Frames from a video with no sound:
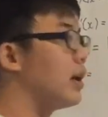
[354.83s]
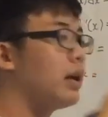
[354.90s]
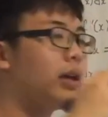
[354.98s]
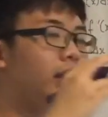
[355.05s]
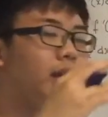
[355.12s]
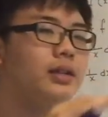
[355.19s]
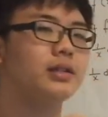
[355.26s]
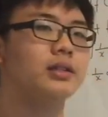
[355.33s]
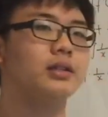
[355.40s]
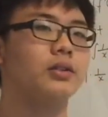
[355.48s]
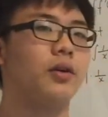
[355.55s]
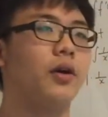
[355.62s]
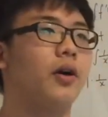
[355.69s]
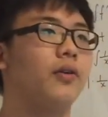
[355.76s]
the ease
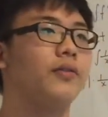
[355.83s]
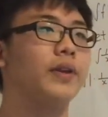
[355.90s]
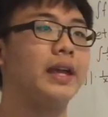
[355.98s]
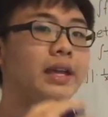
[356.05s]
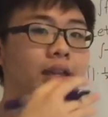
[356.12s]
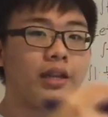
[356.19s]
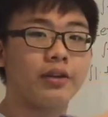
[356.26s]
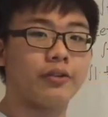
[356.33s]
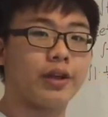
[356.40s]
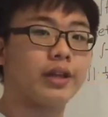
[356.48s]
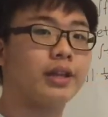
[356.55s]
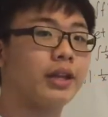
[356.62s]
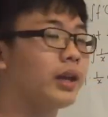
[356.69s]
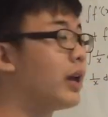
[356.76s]
of
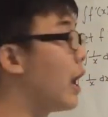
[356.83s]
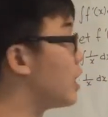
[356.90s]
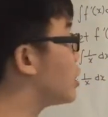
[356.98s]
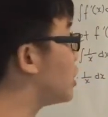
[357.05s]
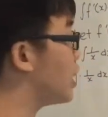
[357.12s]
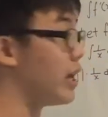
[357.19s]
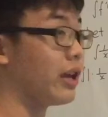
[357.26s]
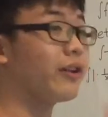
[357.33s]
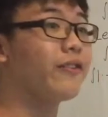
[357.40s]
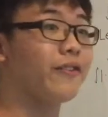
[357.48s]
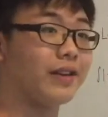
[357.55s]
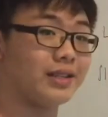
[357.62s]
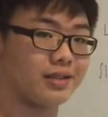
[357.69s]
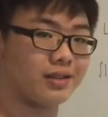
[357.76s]
integrating actually
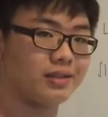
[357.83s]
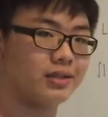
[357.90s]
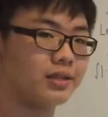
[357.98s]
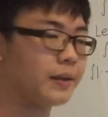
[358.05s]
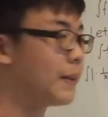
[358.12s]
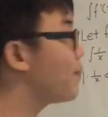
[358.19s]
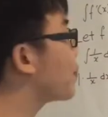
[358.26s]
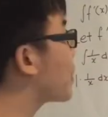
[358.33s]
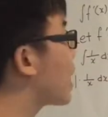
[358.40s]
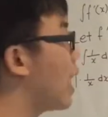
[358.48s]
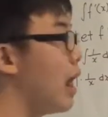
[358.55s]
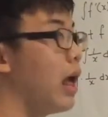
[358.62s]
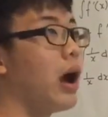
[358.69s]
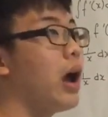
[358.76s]
increases.
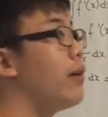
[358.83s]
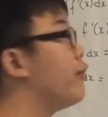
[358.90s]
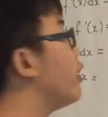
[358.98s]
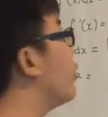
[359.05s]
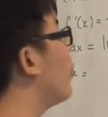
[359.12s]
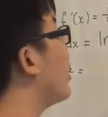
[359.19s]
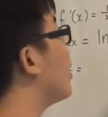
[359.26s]
However, if we